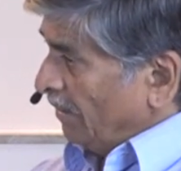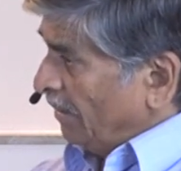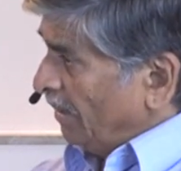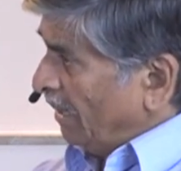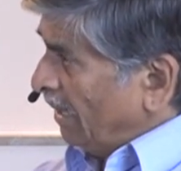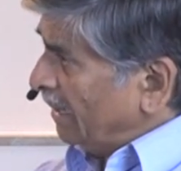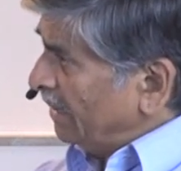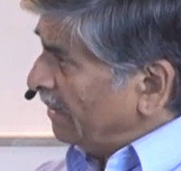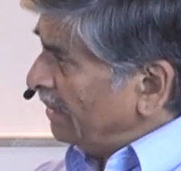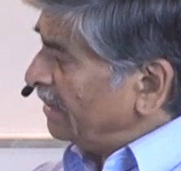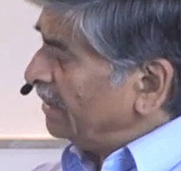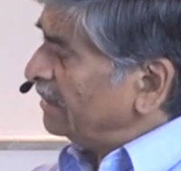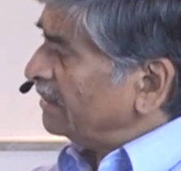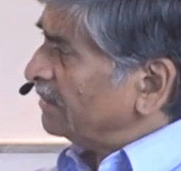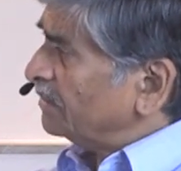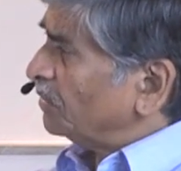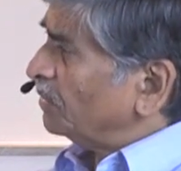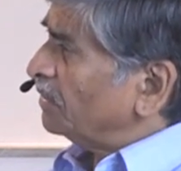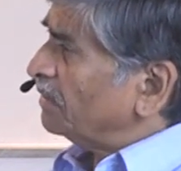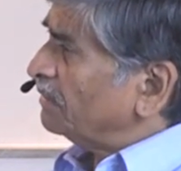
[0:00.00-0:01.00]
any
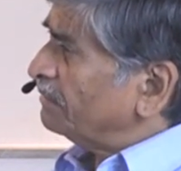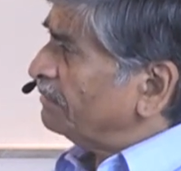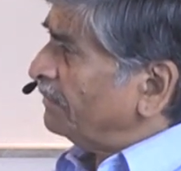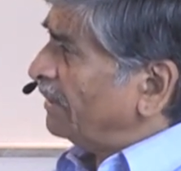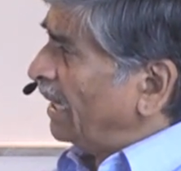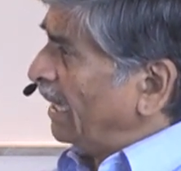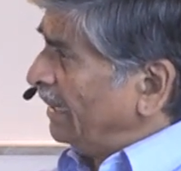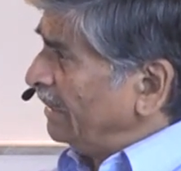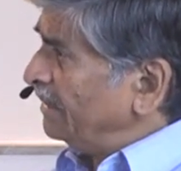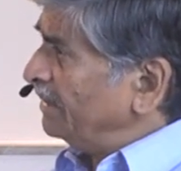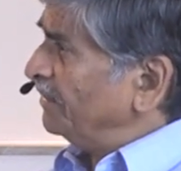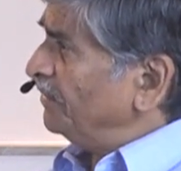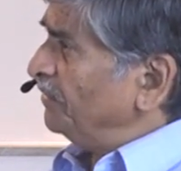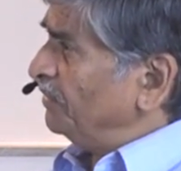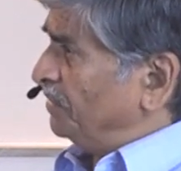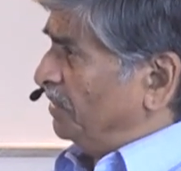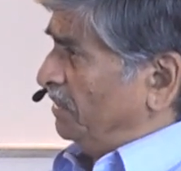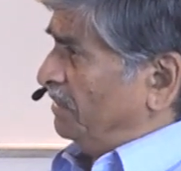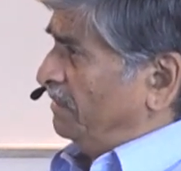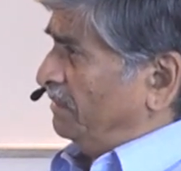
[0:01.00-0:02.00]
sort of
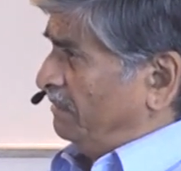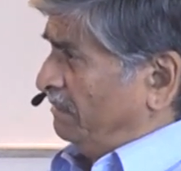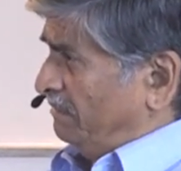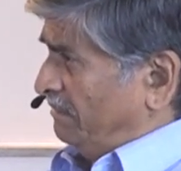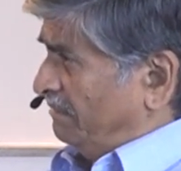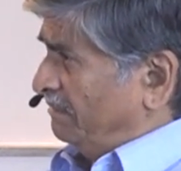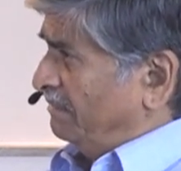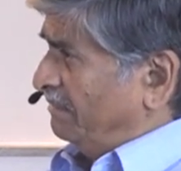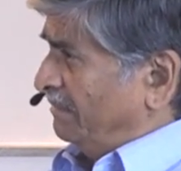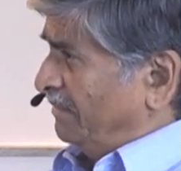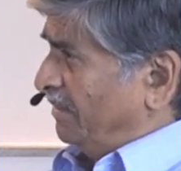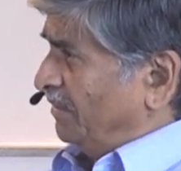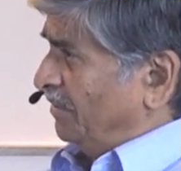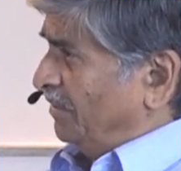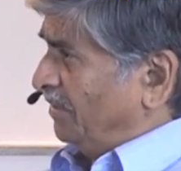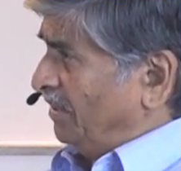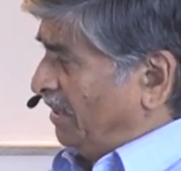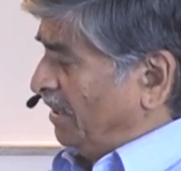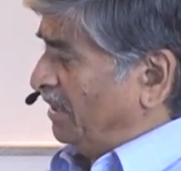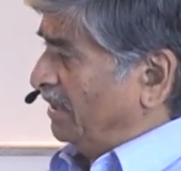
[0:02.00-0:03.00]
antigen
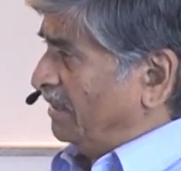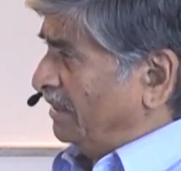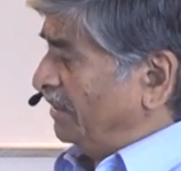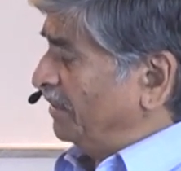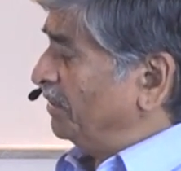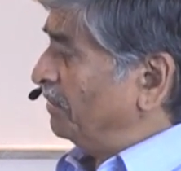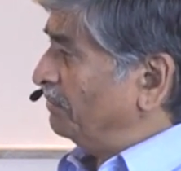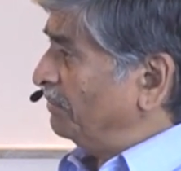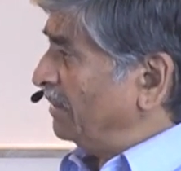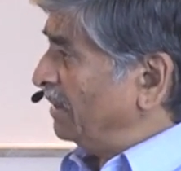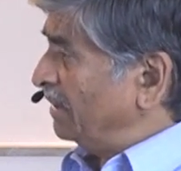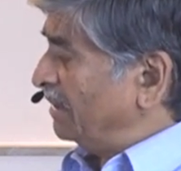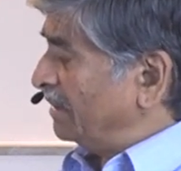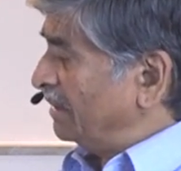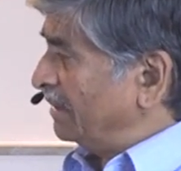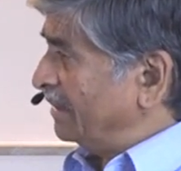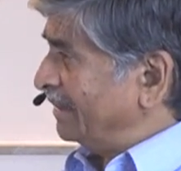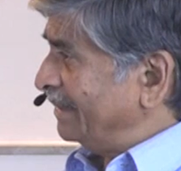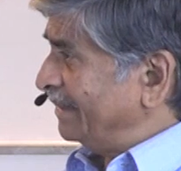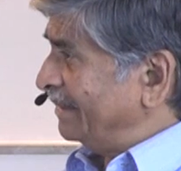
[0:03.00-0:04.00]
there, it
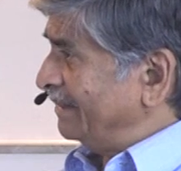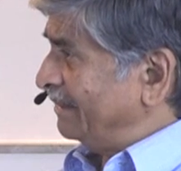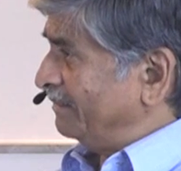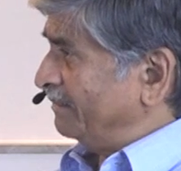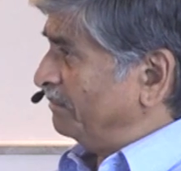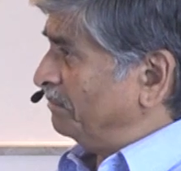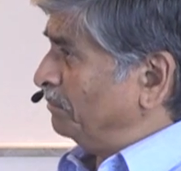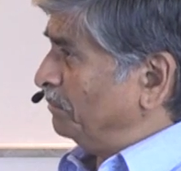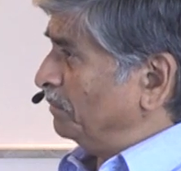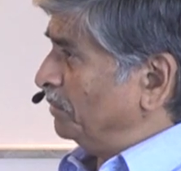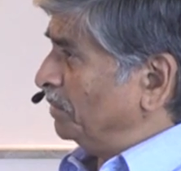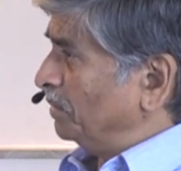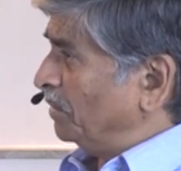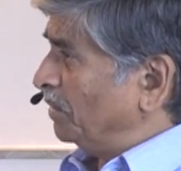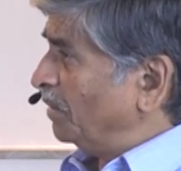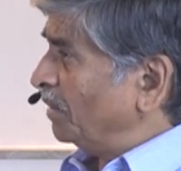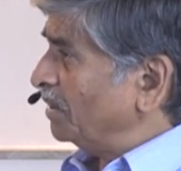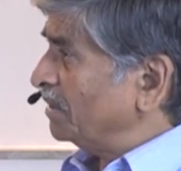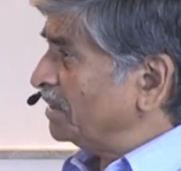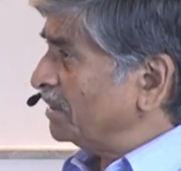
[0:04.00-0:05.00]
will
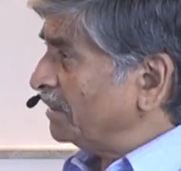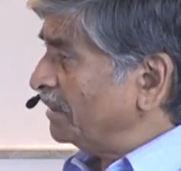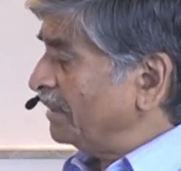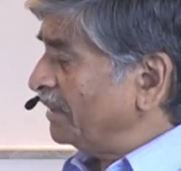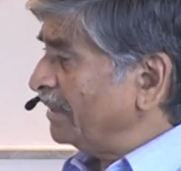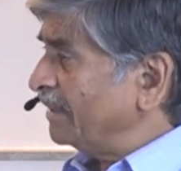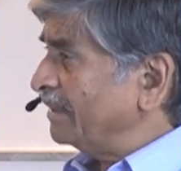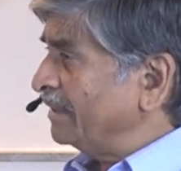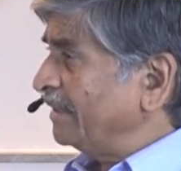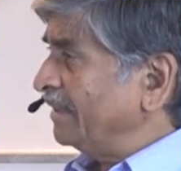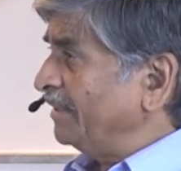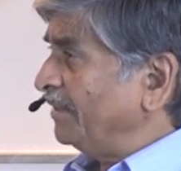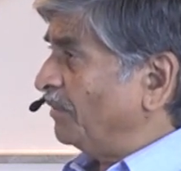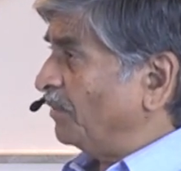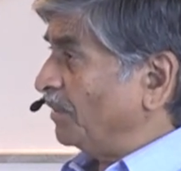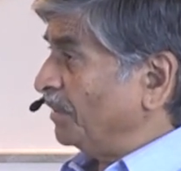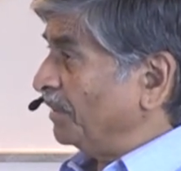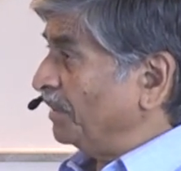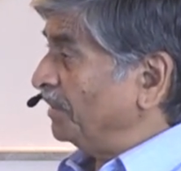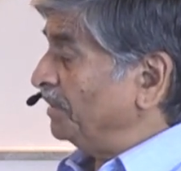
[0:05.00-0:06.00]
cause a tickling
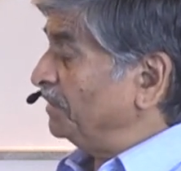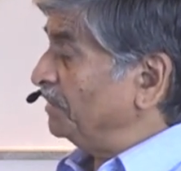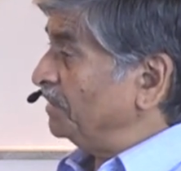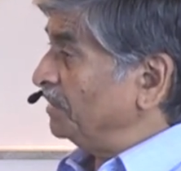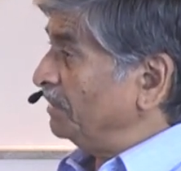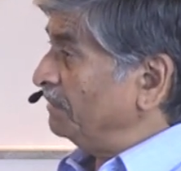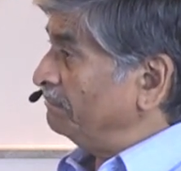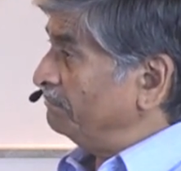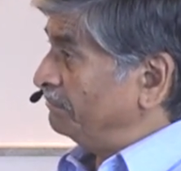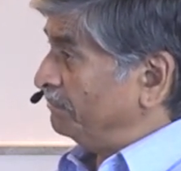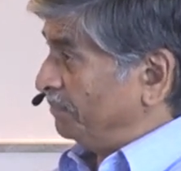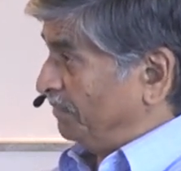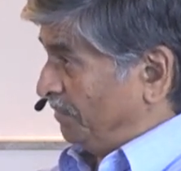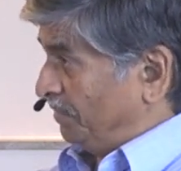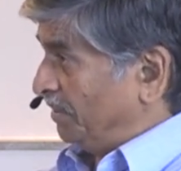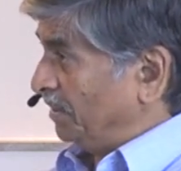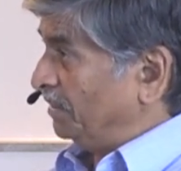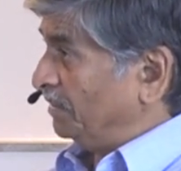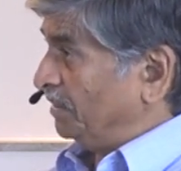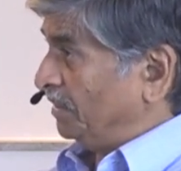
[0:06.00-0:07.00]
or itching
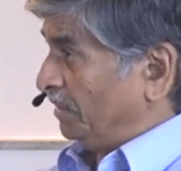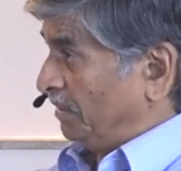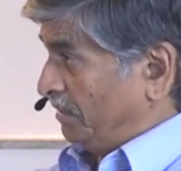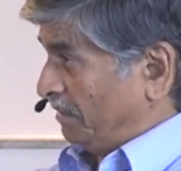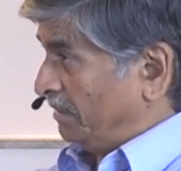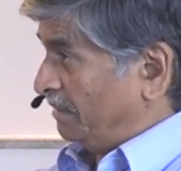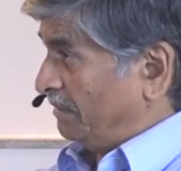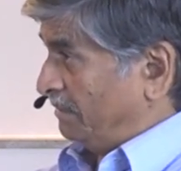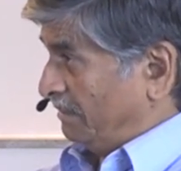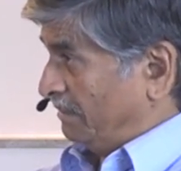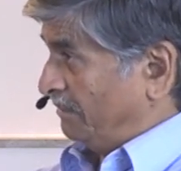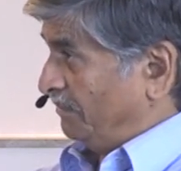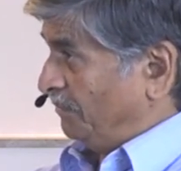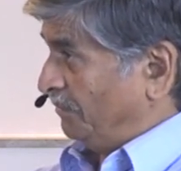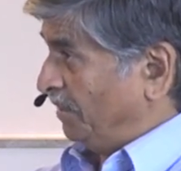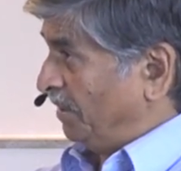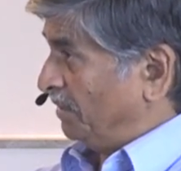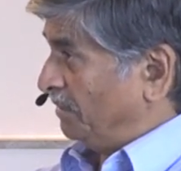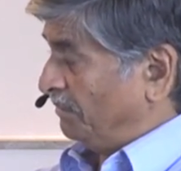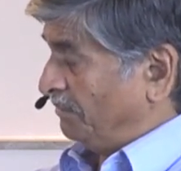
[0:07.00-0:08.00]
sensation
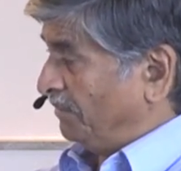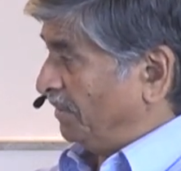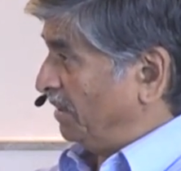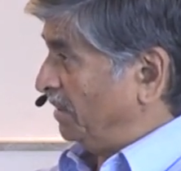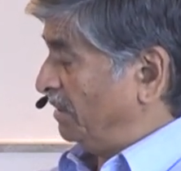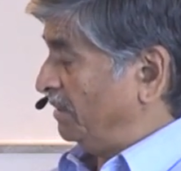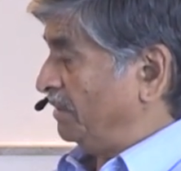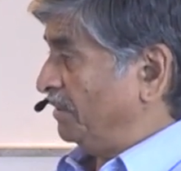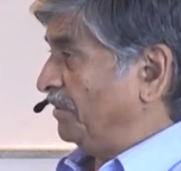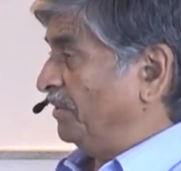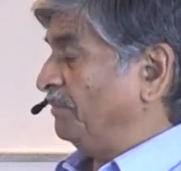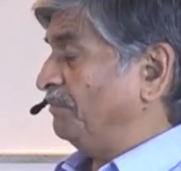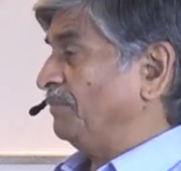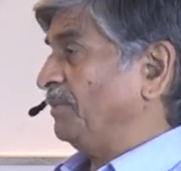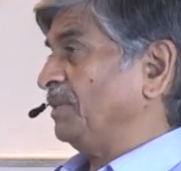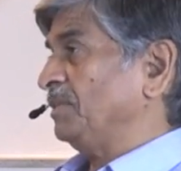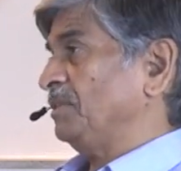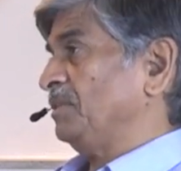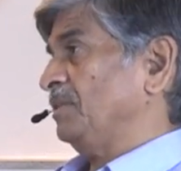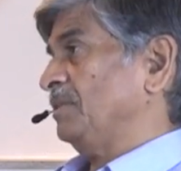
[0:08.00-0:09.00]
where the
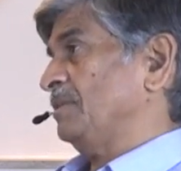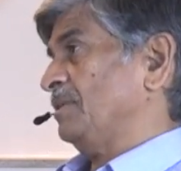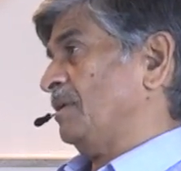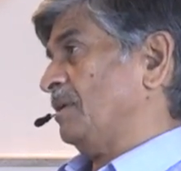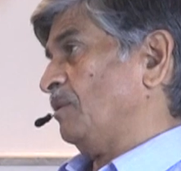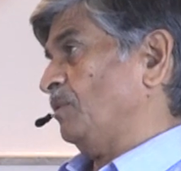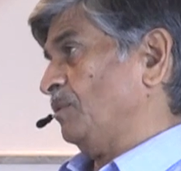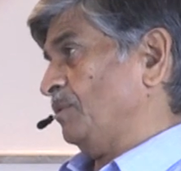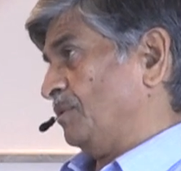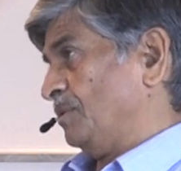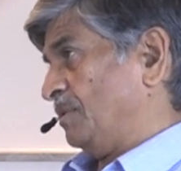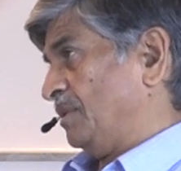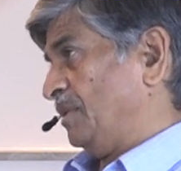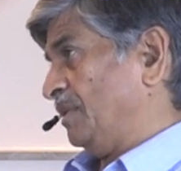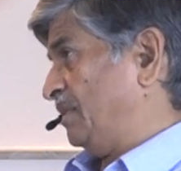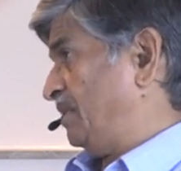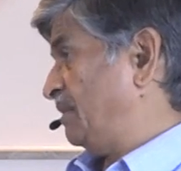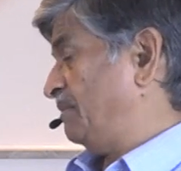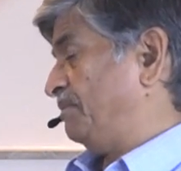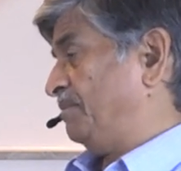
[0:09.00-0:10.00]
defense is roused,
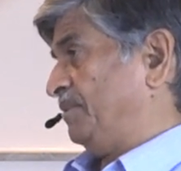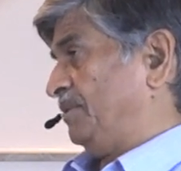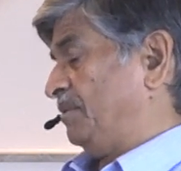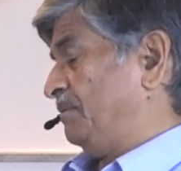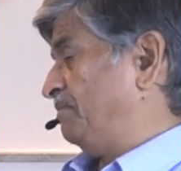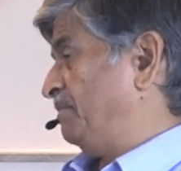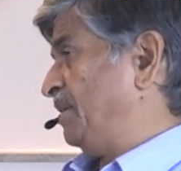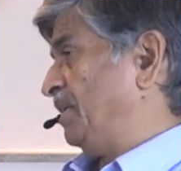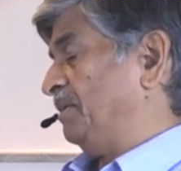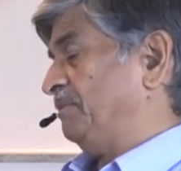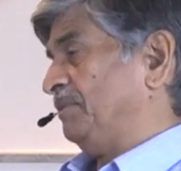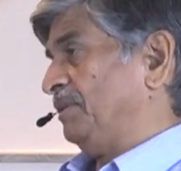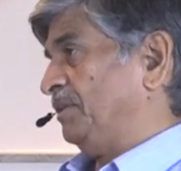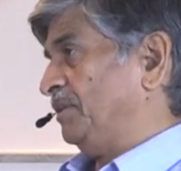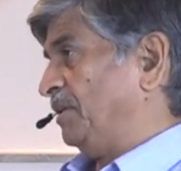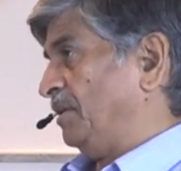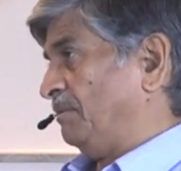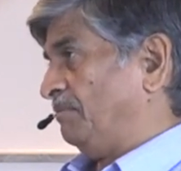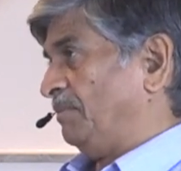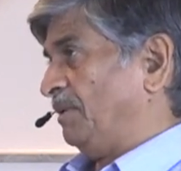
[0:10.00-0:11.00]
and sometimes
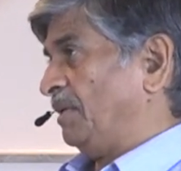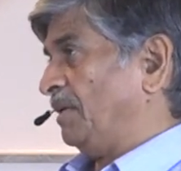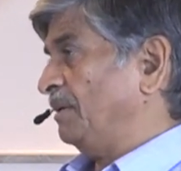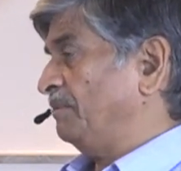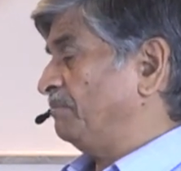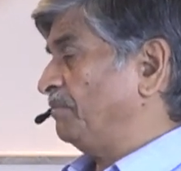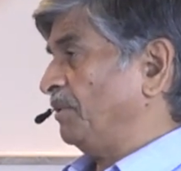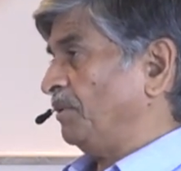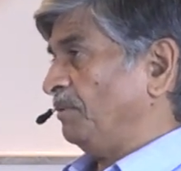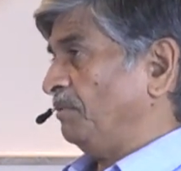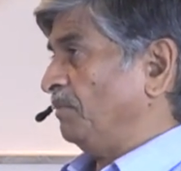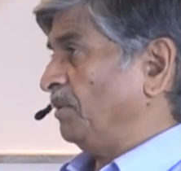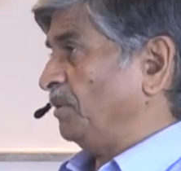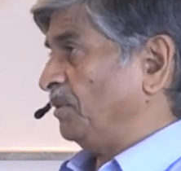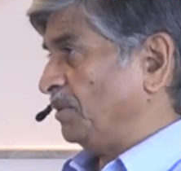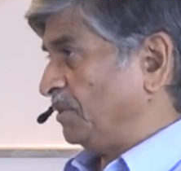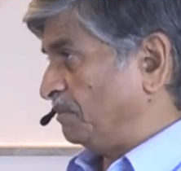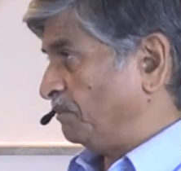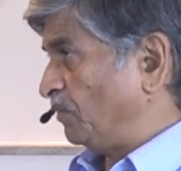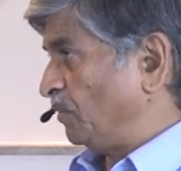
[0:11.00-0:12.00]
it can be
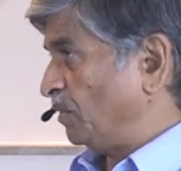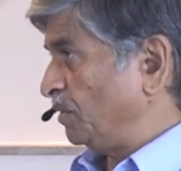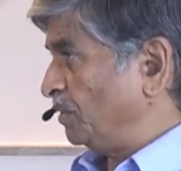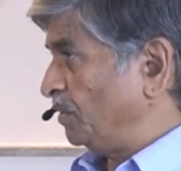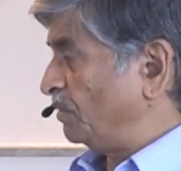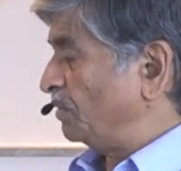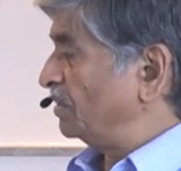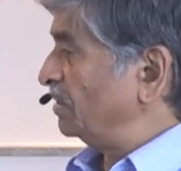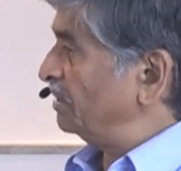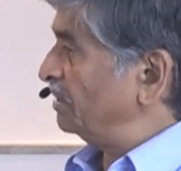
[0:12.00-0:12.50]
hyperimmune response, or